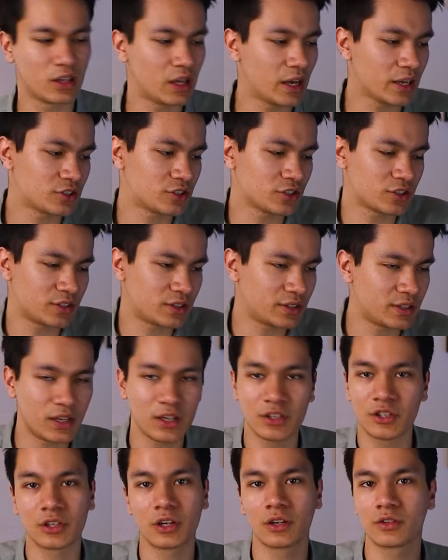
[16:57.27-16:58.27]
like just
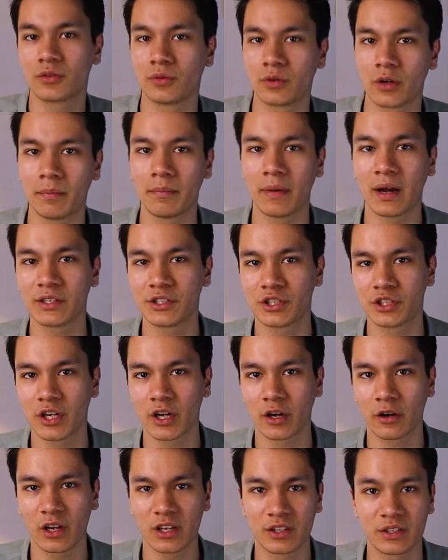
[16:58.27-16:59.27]
teaching it to an
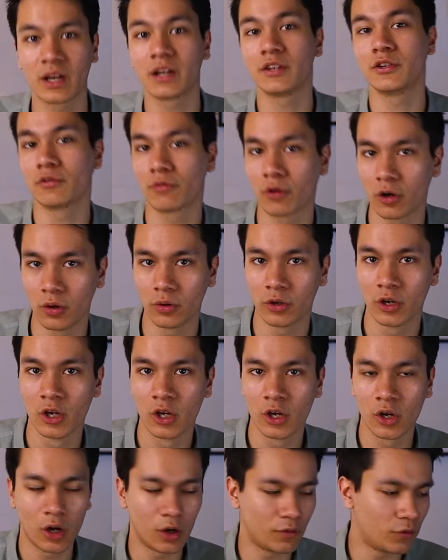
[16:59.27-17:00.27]
imaginary 10-year-old
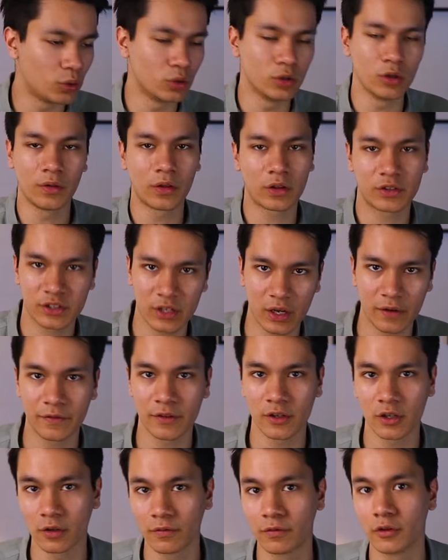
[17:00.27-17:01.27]
of all of the
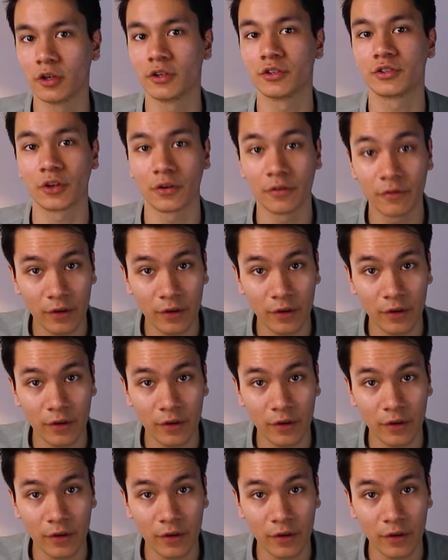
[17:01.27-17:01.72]
stuff that you've learned so